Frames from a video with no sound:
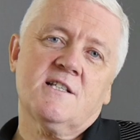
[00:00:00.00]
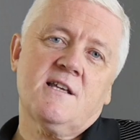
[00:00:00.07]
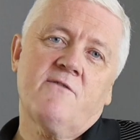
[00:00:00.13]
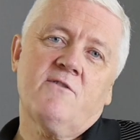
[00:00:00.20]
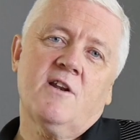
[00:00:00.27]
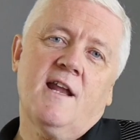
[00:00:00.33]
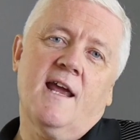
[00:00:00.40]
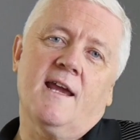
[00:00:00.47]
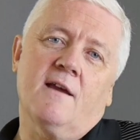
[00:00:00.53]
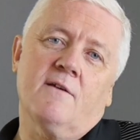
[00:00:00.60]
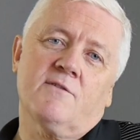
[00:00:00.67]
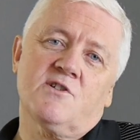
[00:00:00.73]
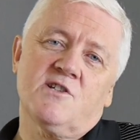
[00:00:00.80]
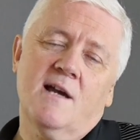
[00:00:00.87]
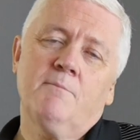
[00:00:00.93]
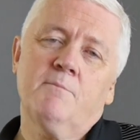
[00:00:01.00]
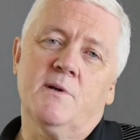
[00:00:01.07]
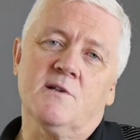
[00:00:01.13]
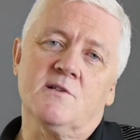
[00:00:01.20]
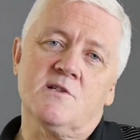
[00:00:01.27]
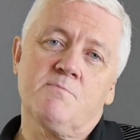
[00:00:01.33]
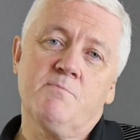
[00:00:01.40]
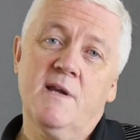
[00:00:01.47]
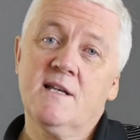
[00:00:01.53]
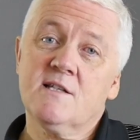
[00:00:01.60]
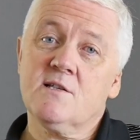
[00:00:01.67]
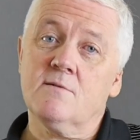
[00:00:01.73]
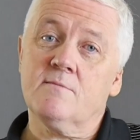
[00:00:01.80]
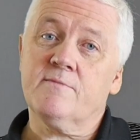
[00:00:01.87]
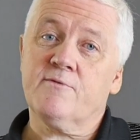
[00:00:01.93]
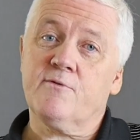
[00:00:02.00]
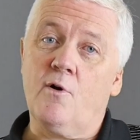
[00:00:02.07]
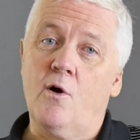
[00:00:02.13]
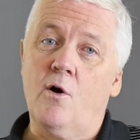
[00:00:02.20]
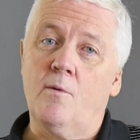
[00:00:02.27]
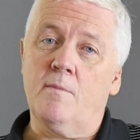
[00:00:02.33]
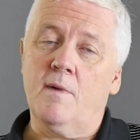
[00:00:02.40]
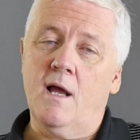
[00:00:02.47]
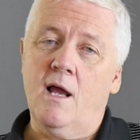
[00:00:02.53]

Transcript: 7 and 8 of the Champions picks up from